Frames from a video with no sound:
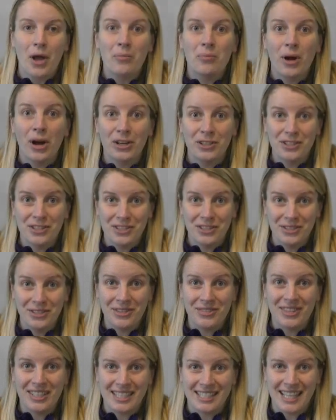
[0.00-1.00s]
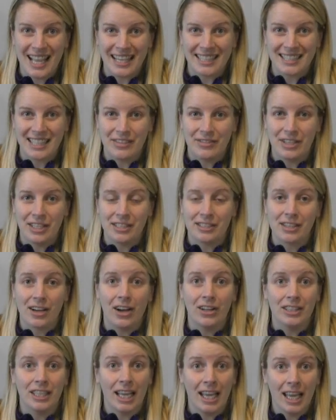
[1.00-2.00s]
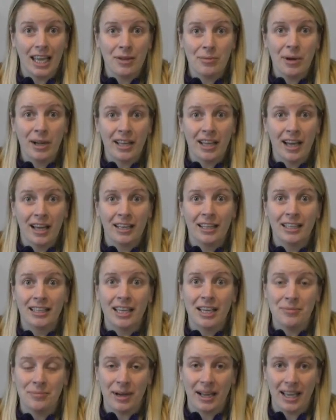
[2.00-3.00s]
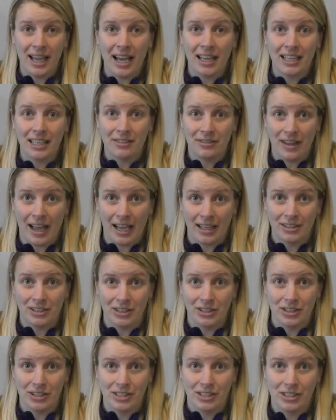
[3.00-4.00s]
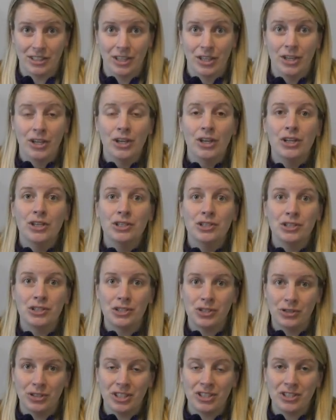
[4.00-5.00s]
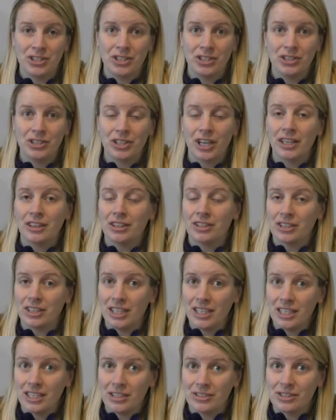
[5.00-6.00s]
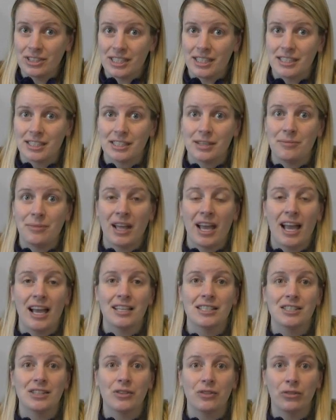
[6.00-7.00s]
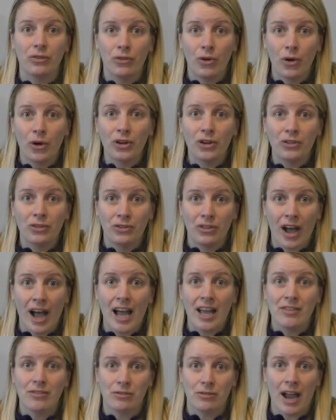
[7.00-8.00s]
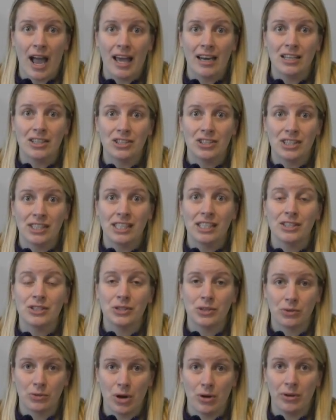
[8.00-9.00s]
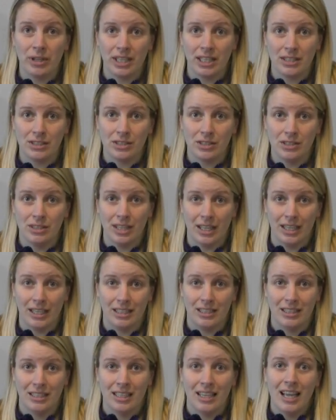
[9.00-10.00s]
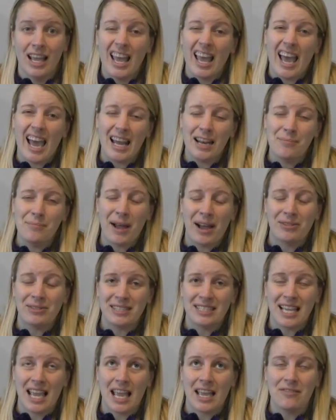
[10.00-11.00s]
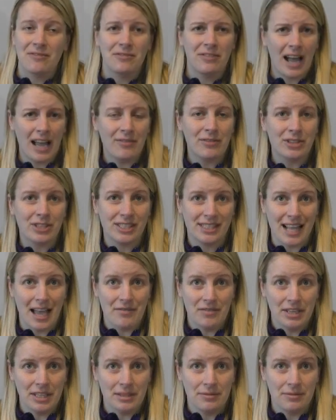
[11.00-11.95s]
Part 2 of this activity is called Abiotic and Biotic Factors. Students should look at their ecosystem that has the 4 to 5 radish seeds growing in it at about day 5 or 7.